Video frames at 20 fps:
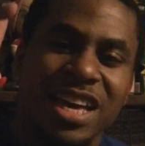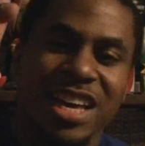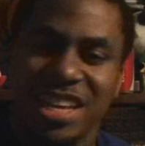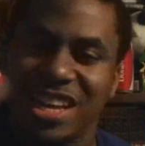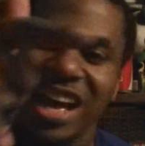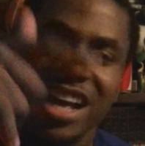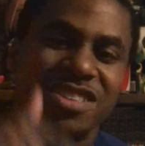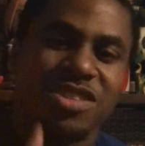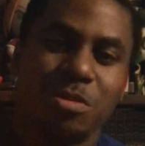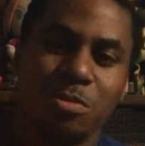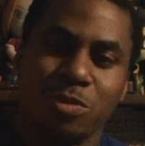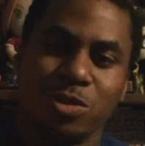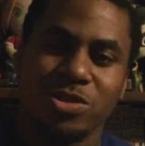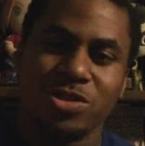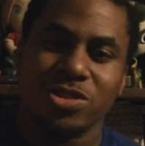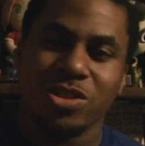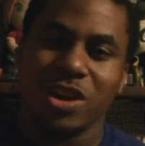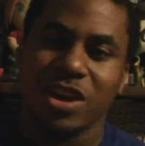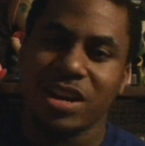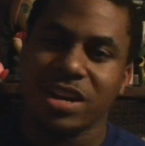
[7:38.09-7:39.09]
y'all tell me what you
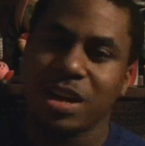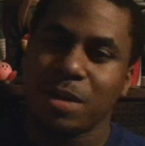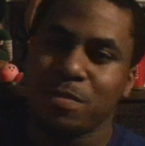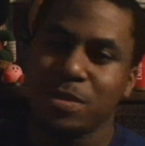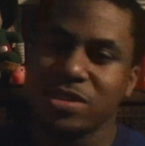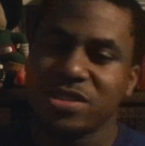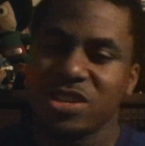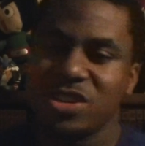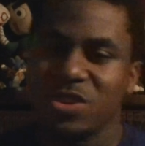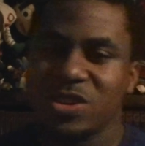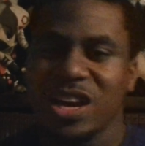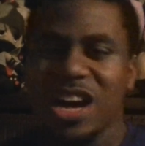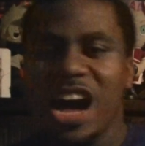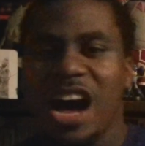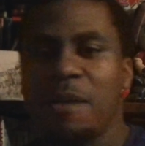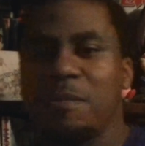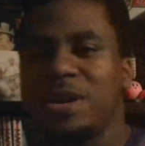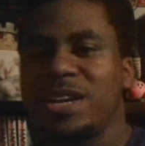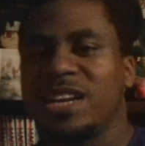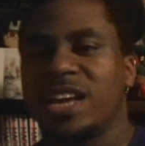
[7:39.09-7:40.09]
thought of the episode.
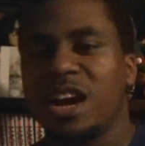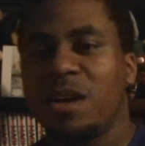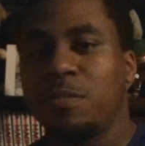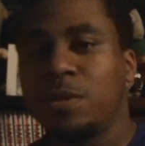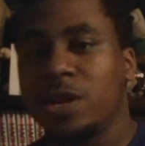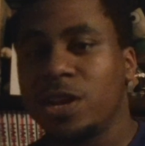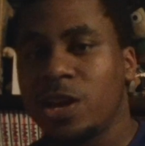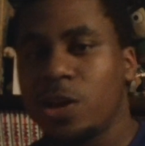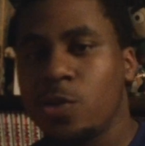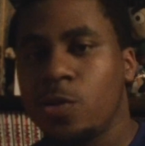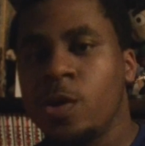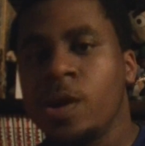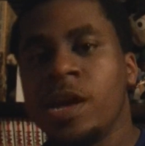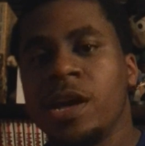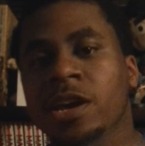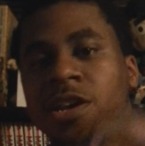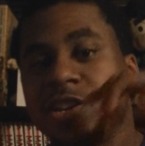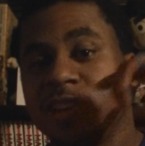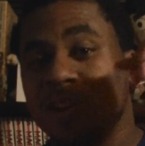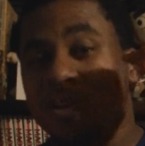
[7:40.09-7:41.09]
Comment down below.
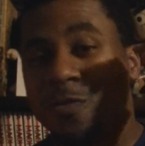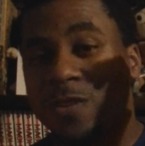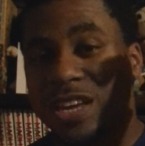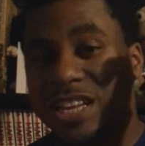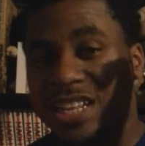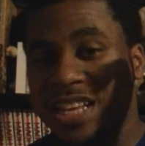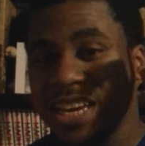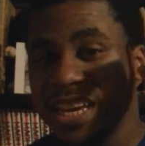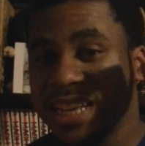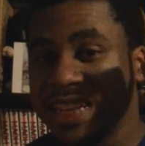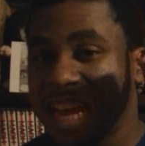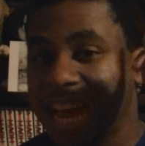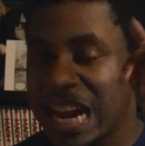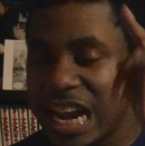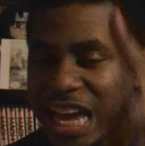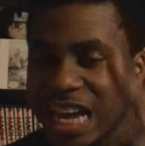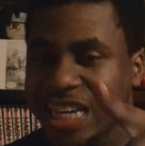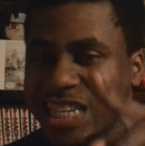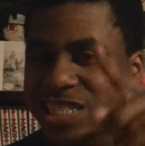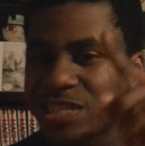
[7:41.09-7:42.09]
Don't forget to hit that
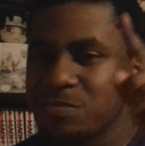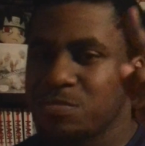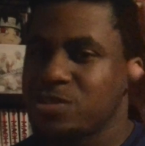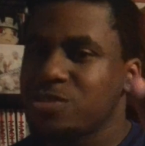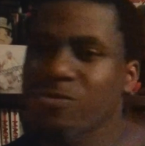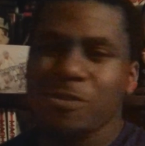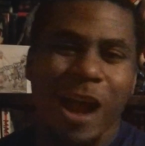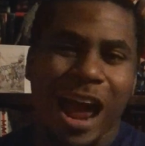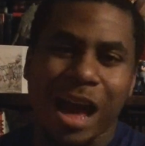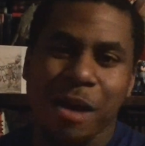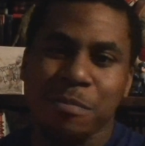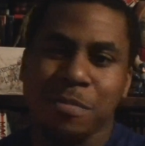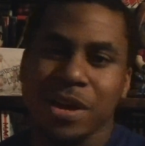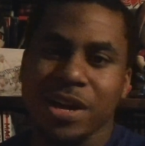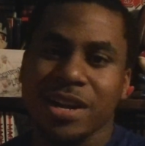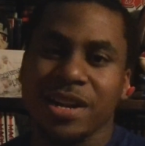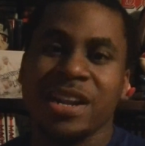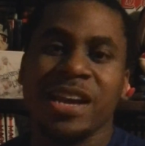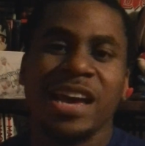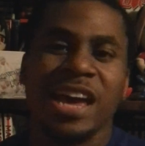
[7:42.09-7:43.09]
like and subscribe
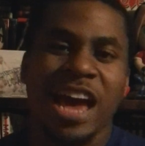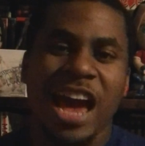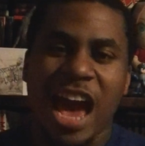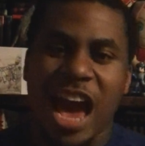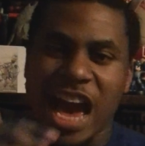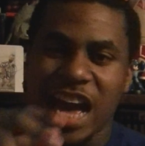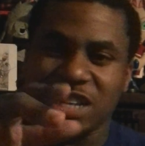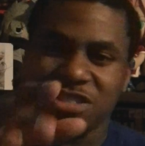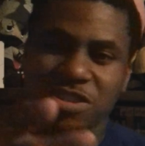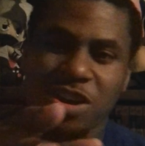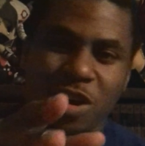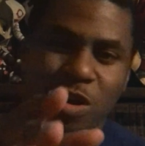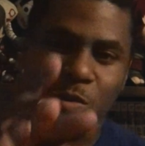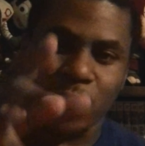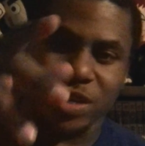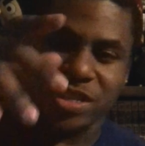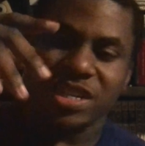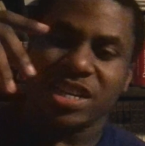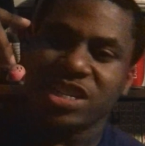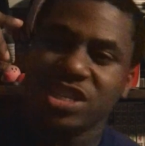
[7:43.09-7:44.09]
button. As
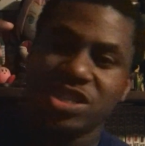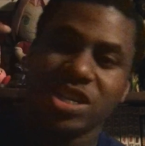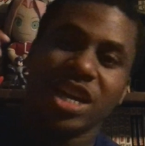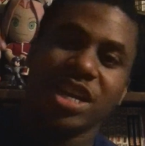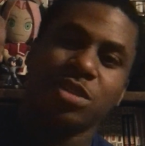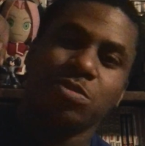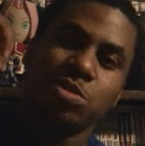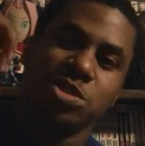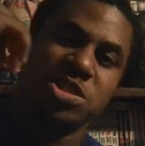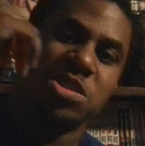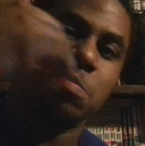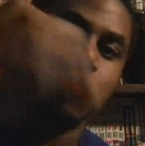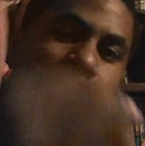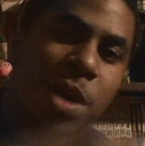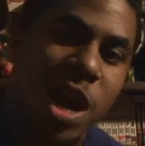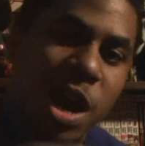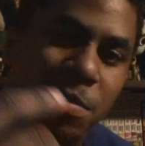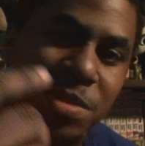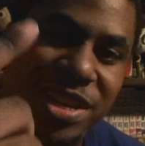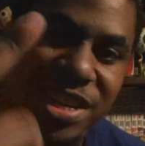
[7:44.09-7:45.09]
always, share this with your
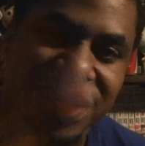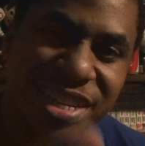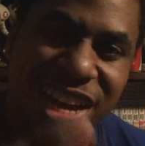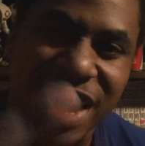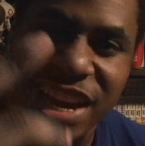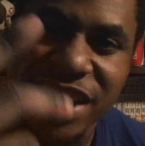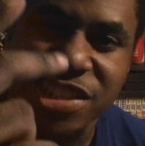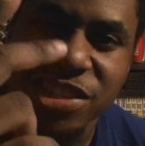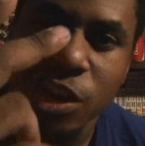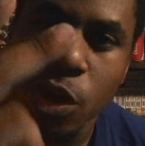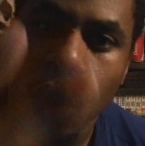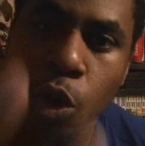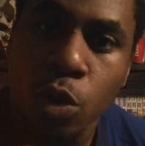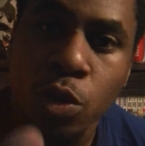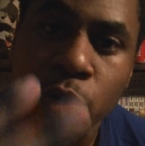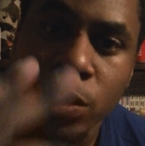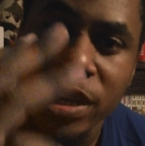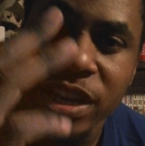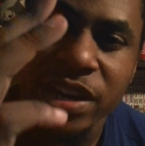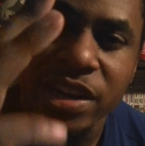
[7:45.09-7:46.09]
mom, your dad, your
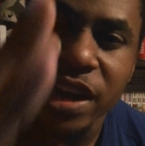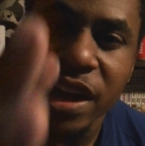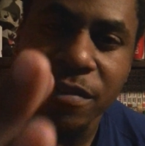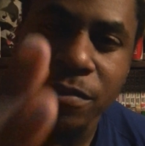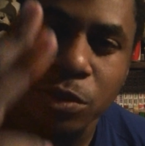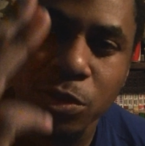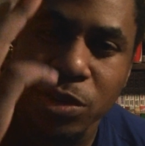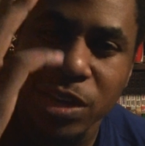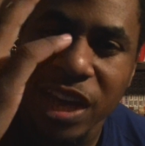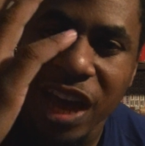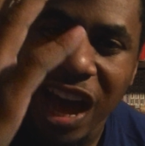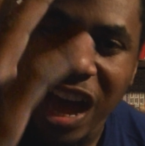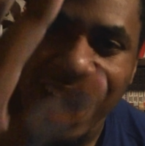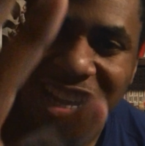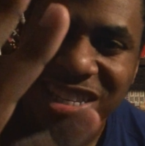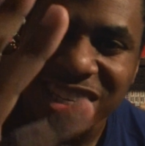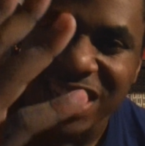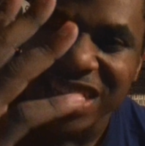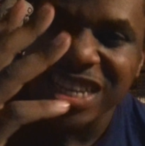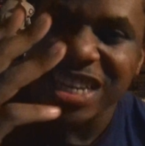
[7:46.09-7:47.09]
uncle, your nephew, your
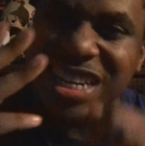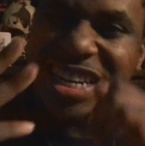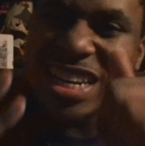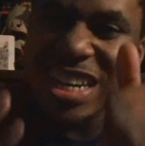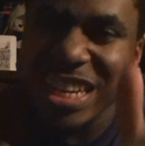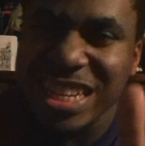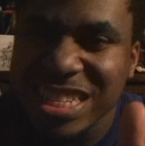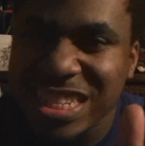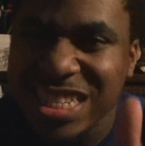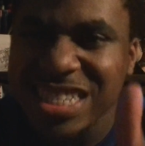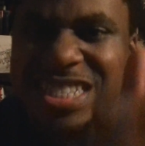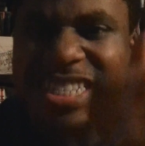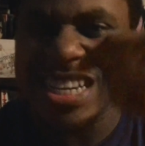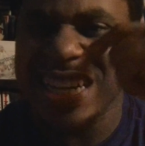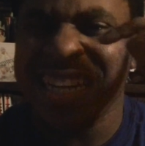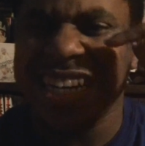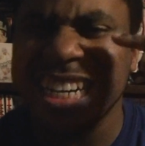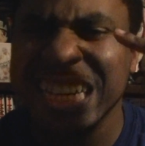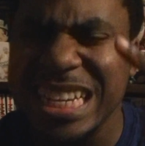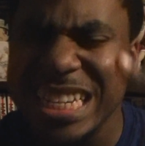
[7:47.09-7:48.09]
auntie, your nieces, your
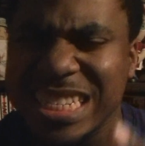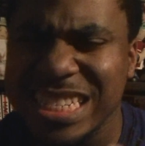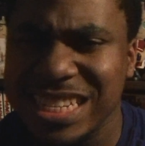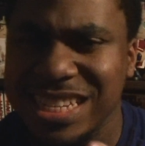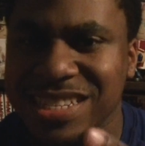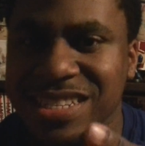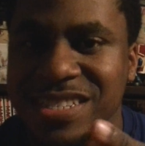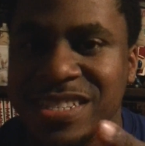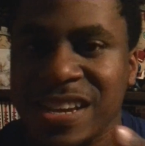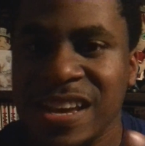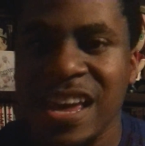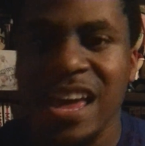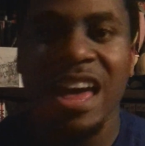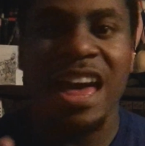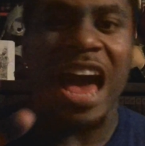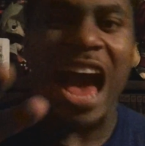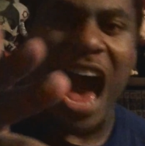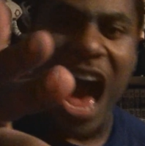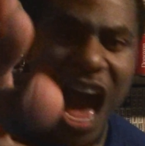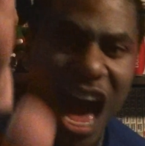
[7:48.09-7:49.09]
cousins.
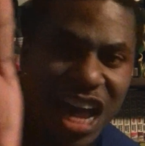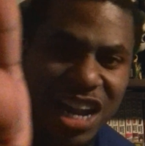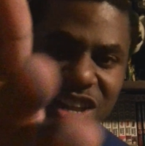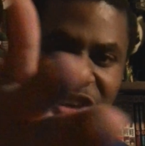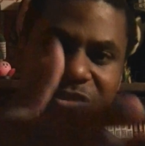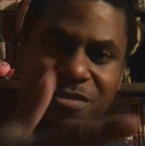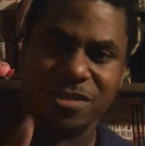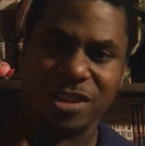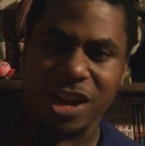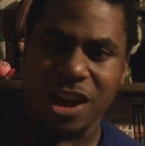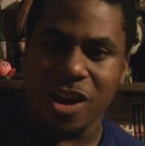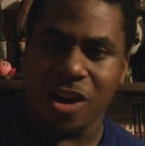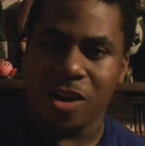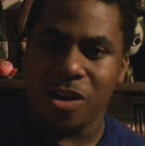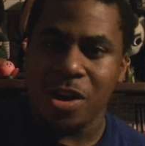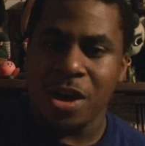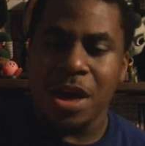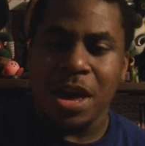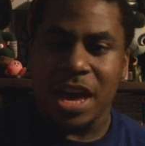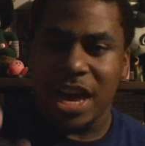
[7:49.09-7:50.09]
I love y'all.
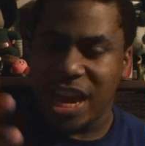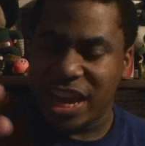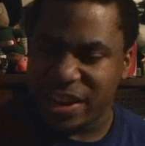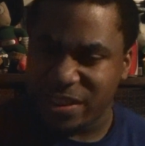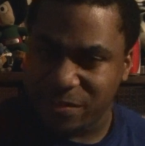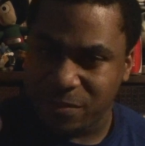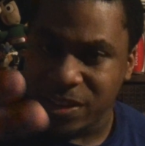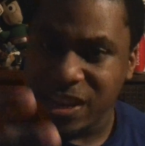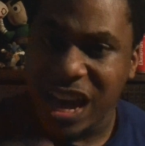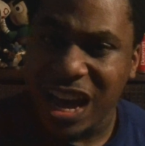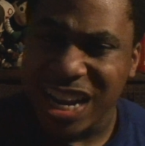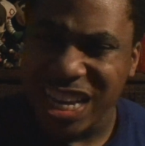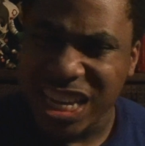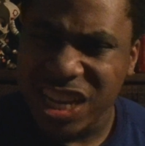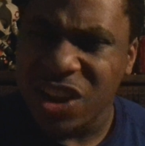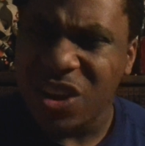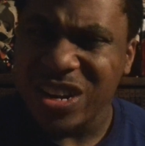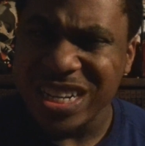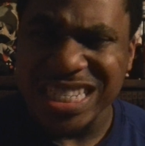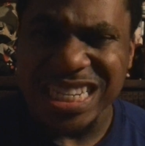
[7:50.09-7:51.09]
And for y'all to get
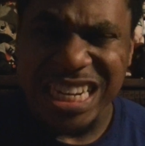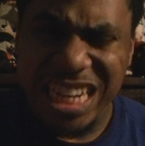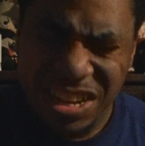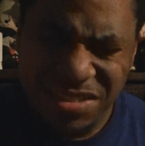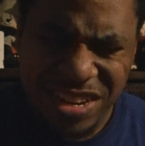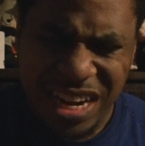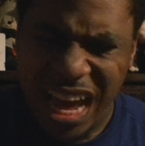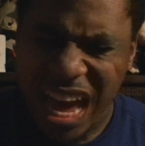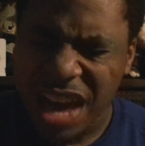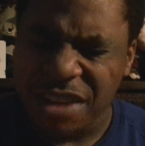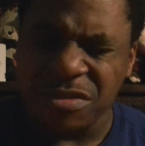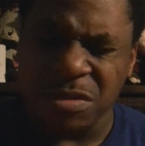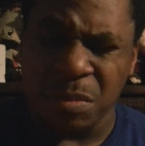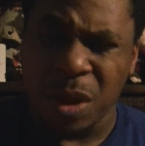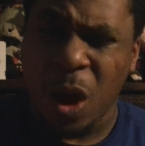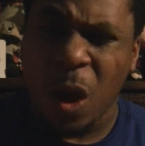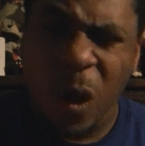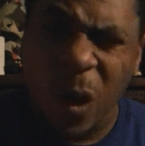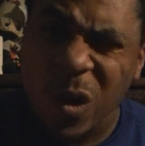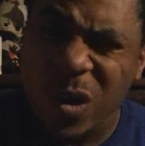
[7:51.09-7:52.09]
all this loving I have in my
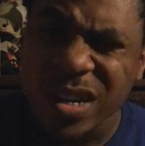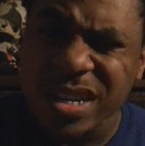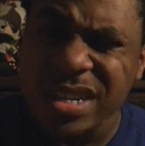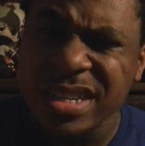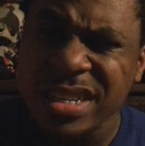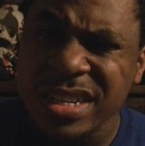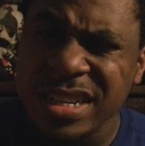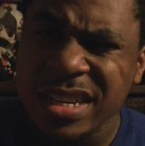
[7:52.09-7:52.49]
heart,